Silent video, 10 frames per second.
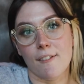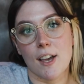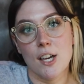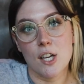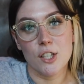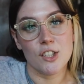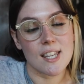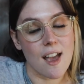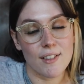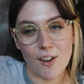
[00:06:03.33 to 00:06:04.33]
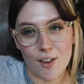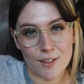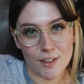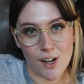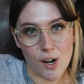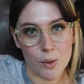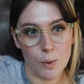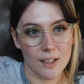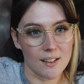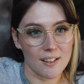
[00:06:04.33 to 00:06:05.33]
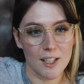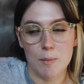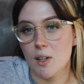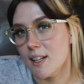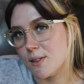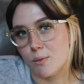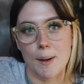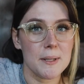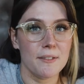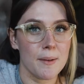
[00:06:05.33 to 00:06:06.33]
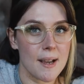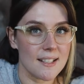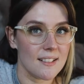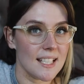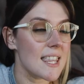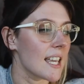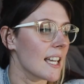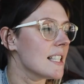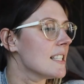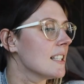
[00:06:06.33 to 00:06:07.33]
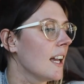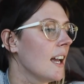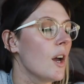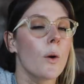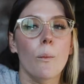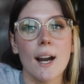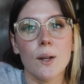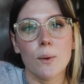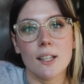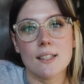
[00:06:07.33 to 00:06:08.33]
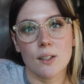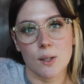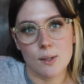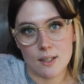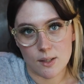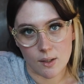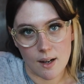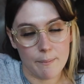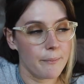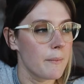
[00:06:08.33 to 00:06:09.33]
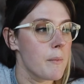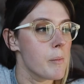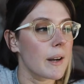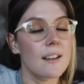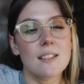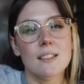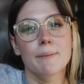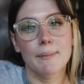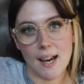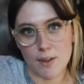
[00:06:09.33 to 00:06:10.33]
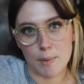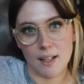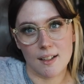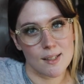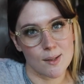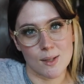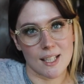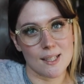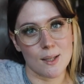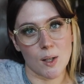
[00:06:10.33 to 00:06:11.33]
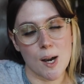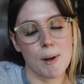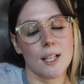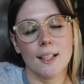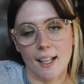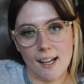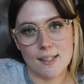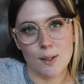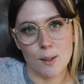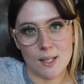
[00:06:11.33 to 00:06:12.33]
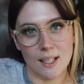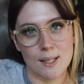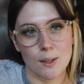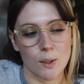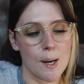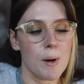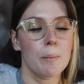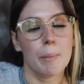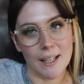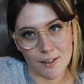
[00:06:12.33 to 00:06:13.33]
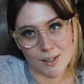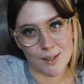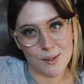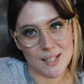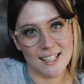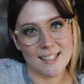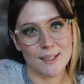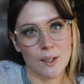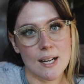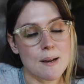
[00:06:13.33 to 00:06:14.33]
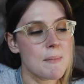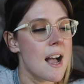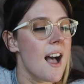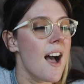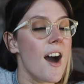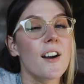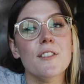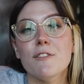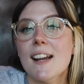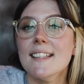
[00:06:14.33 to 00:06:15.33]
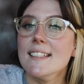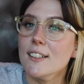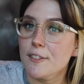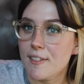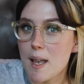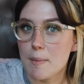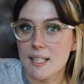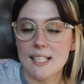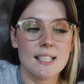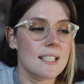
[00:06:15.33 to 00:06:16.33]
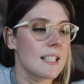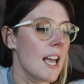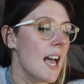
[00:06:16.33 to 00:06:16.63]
of just having all of our hard work and our communities ripped from underneath us? Why do we still use Instagram? Because everybody else is using Instagram, our clients are using Instagram, our peers are using Instagram, our friends and our families,